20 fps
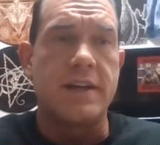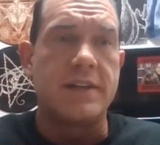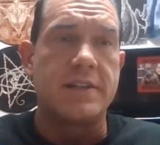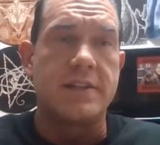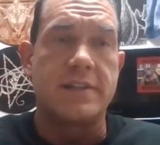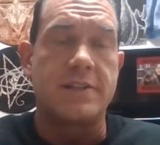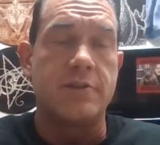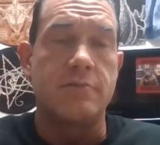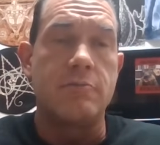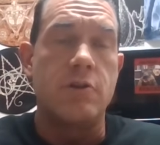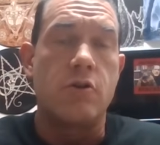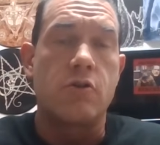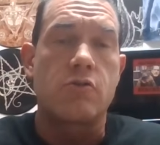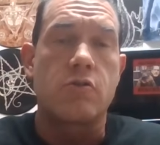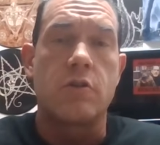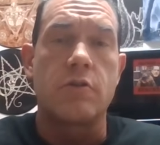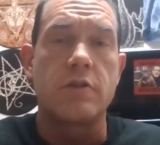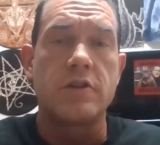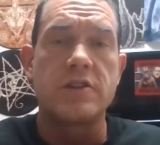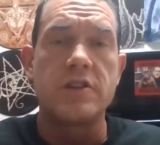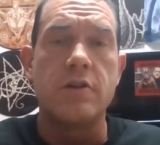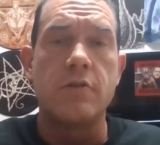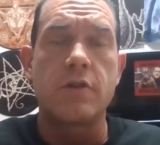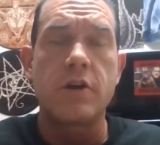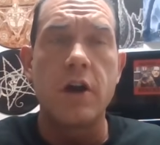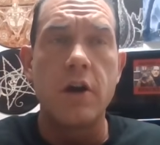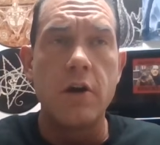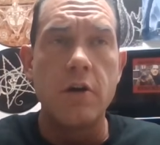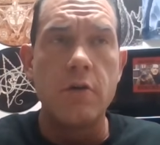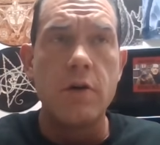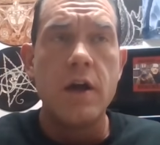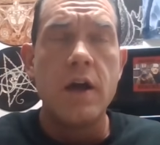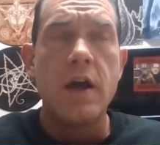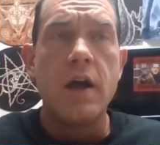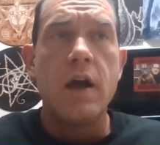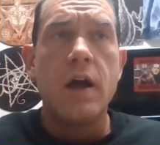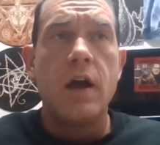I just assume no Cronos, no go.